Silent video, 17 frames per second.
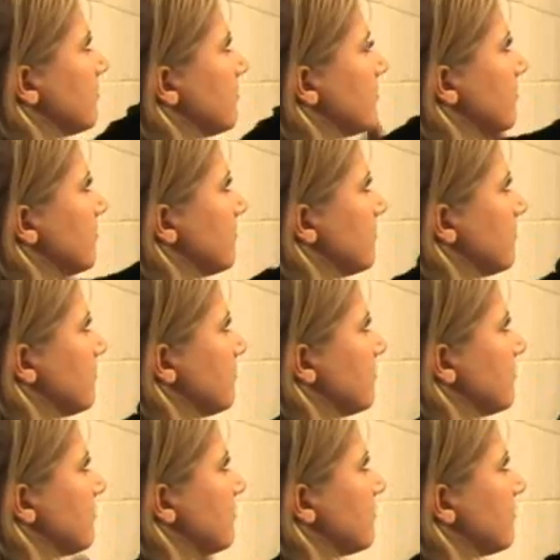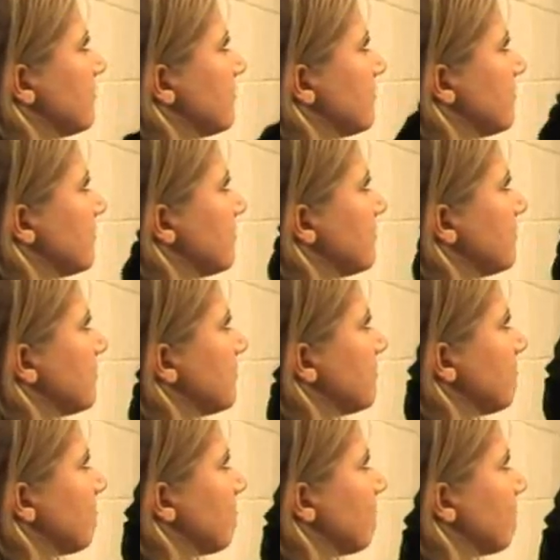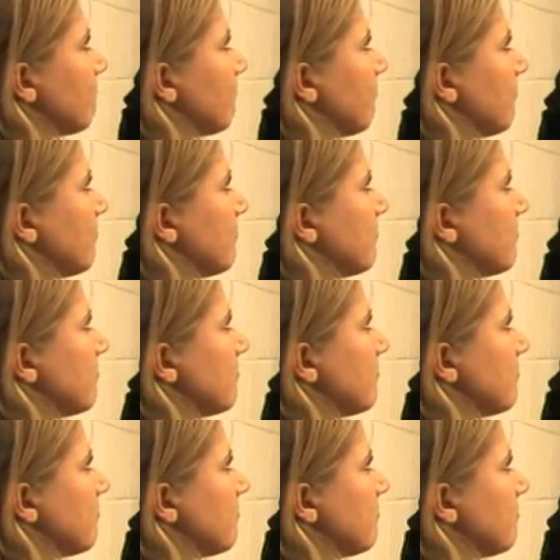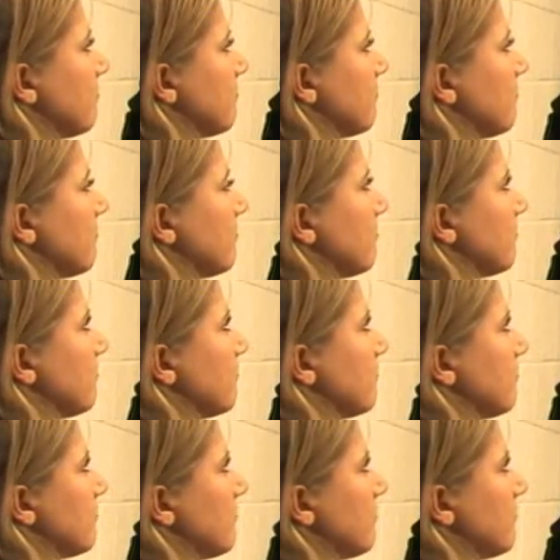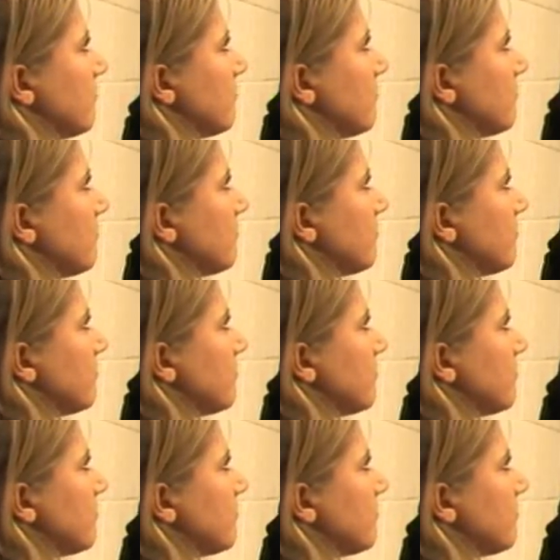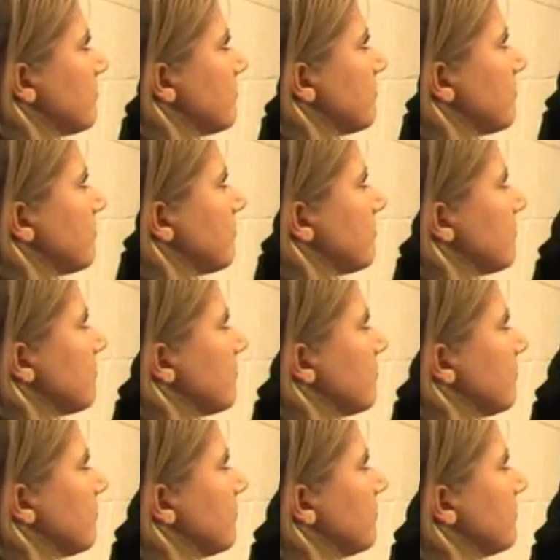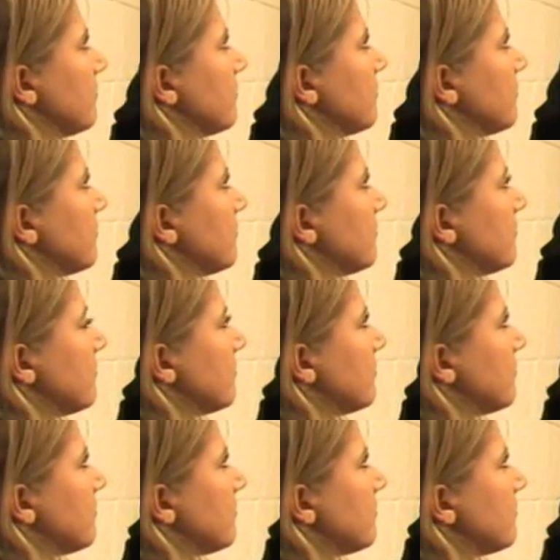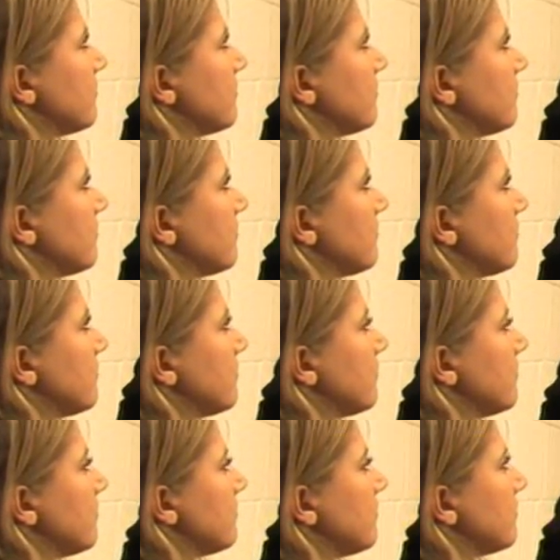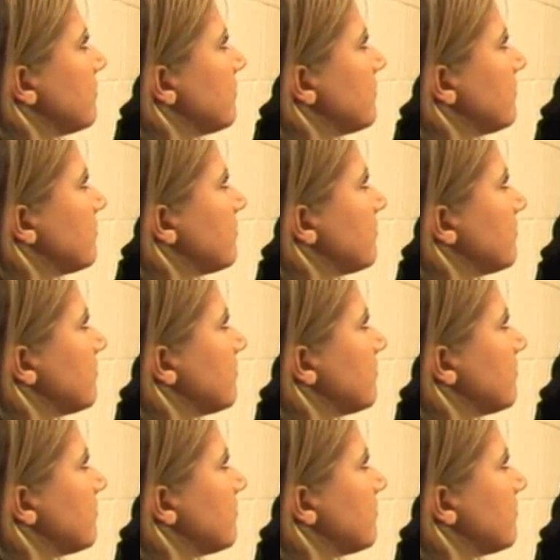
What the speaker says: [no speech]